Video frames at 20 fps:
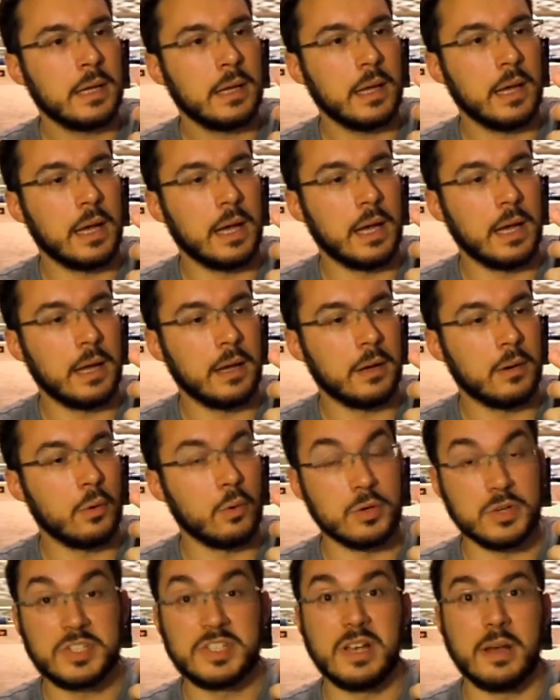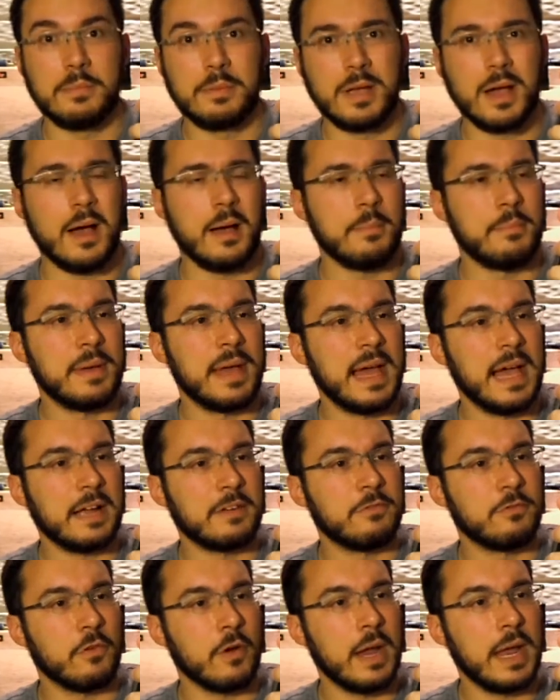or subcompact
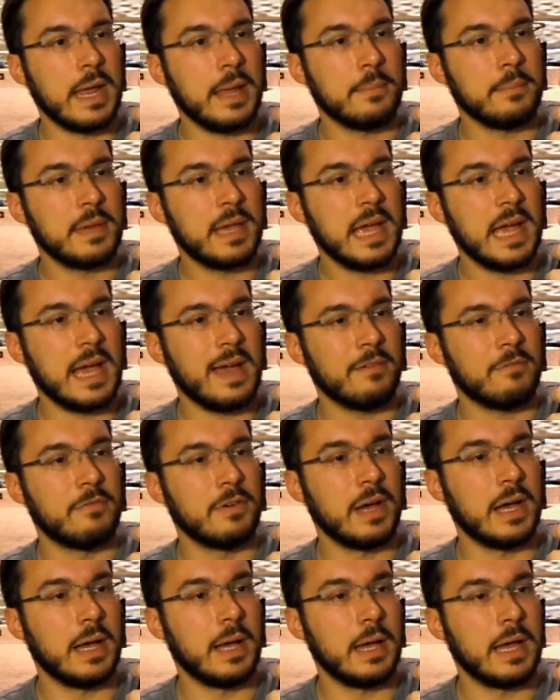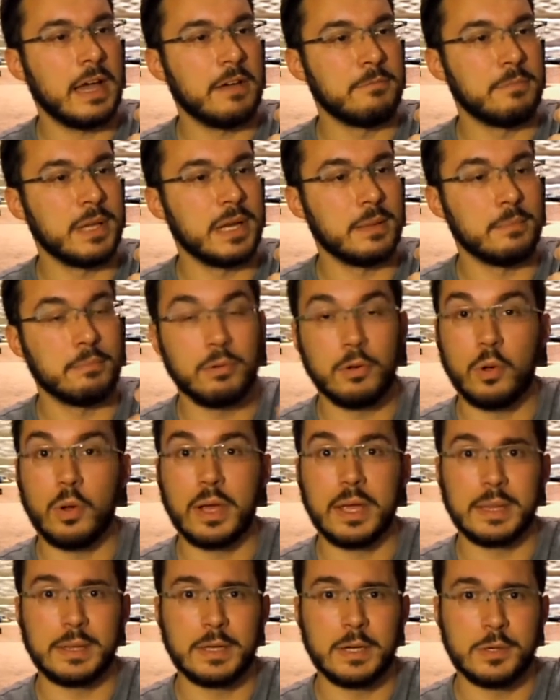frame have been
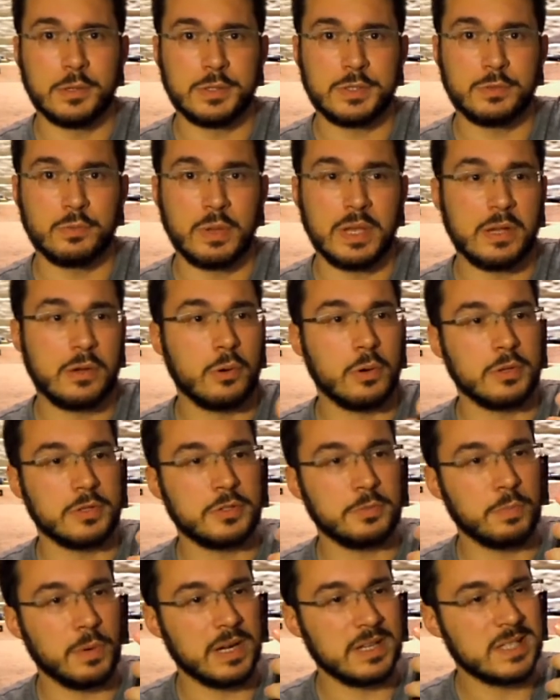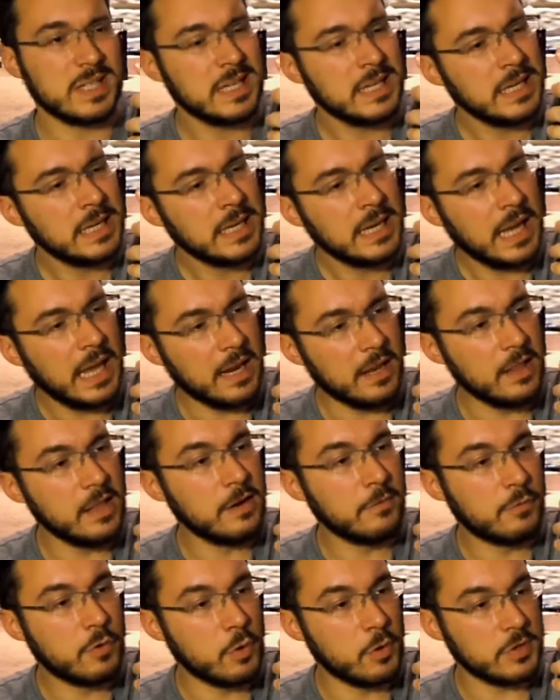employing those recoil springs. And then,
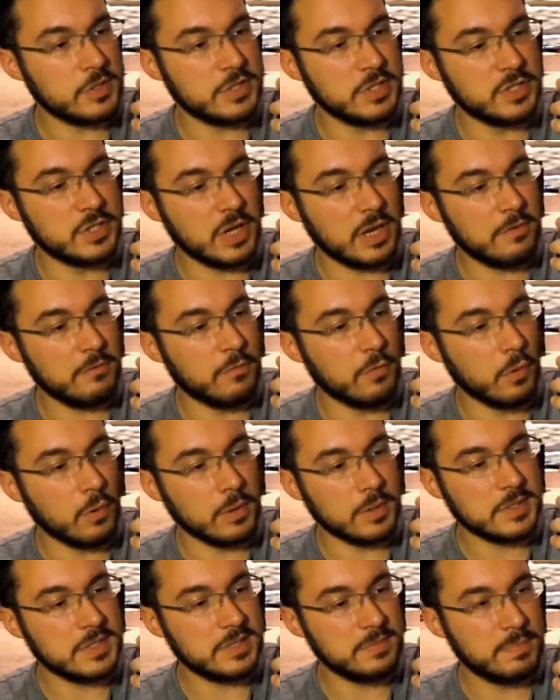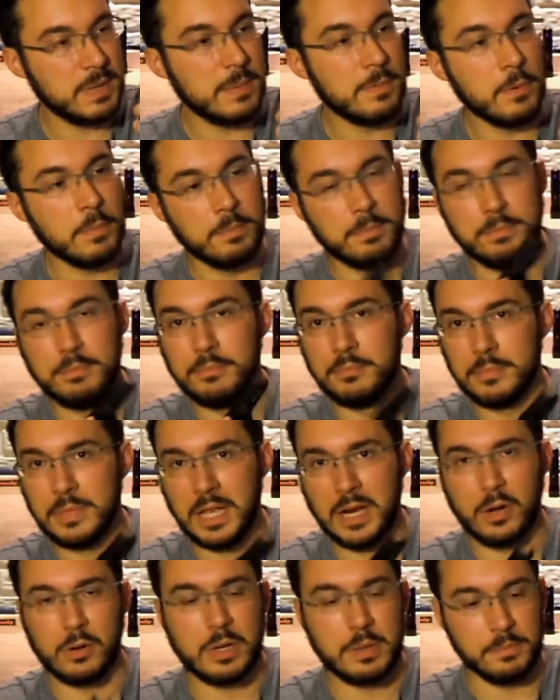of course, the Gen 4s. People,
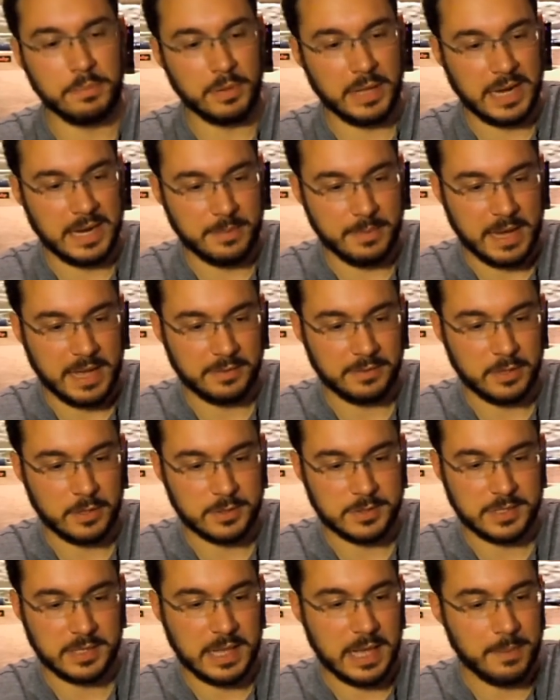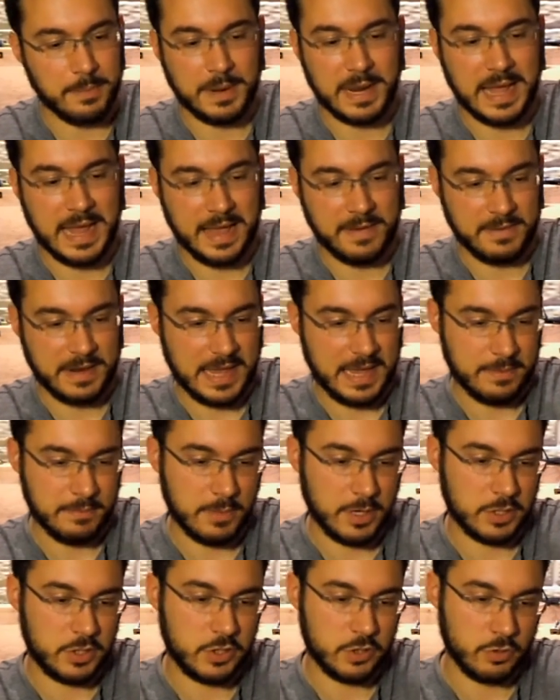you know, complain about those a lot, but I haven't had
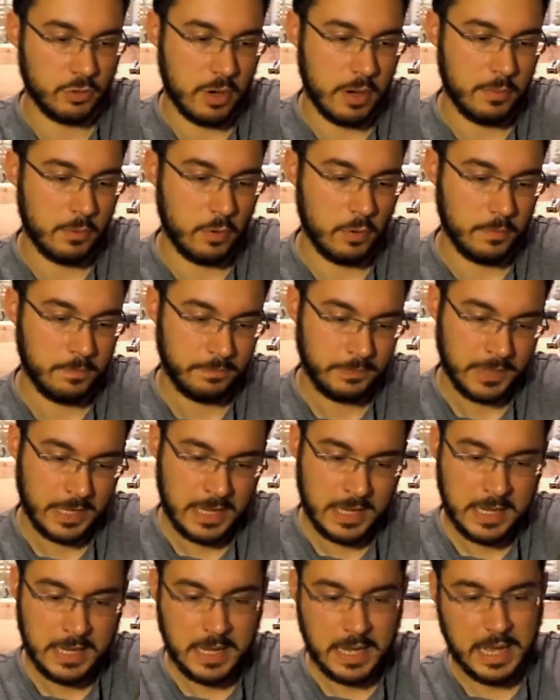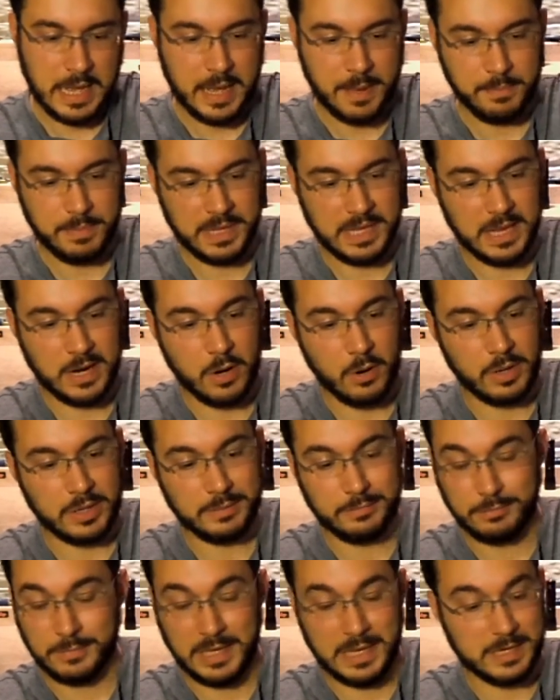much trouble. But you know,
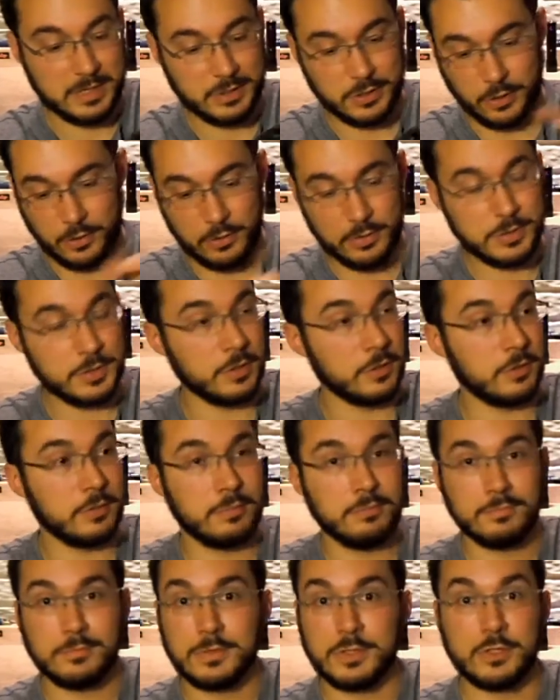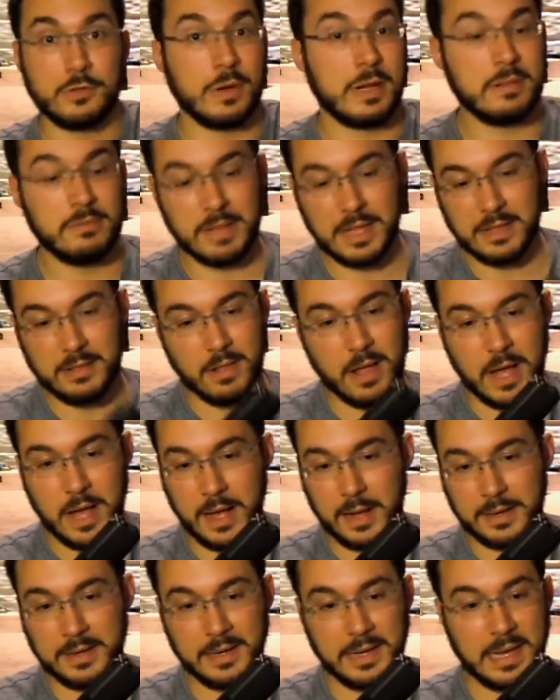the internals are strictly
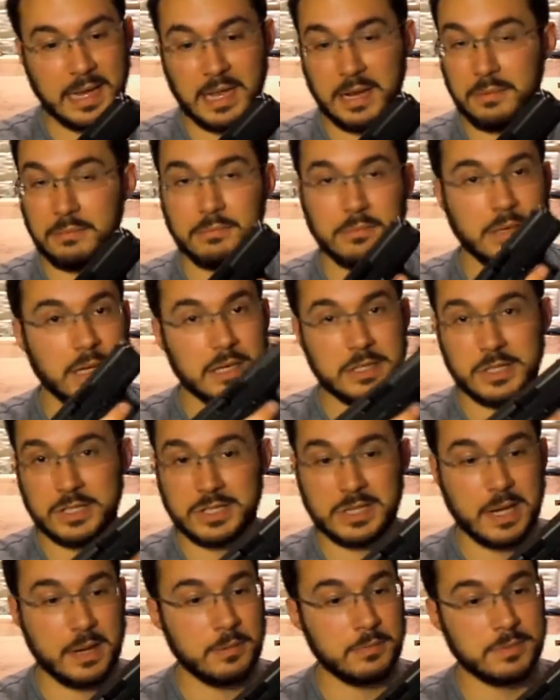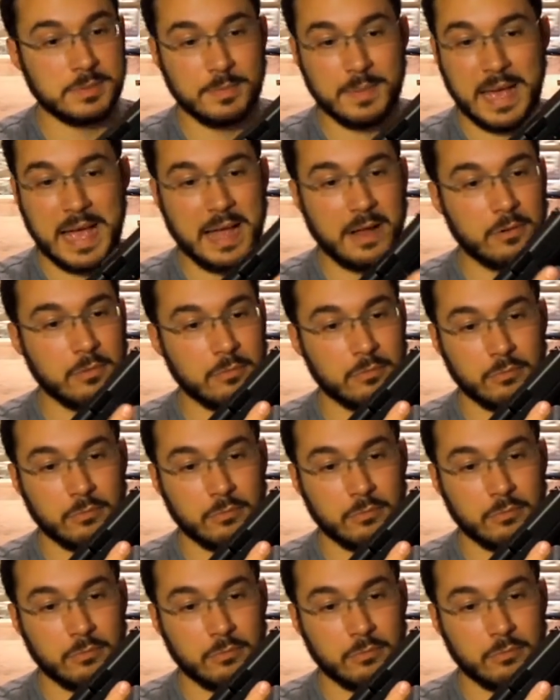Glock, and it just comes back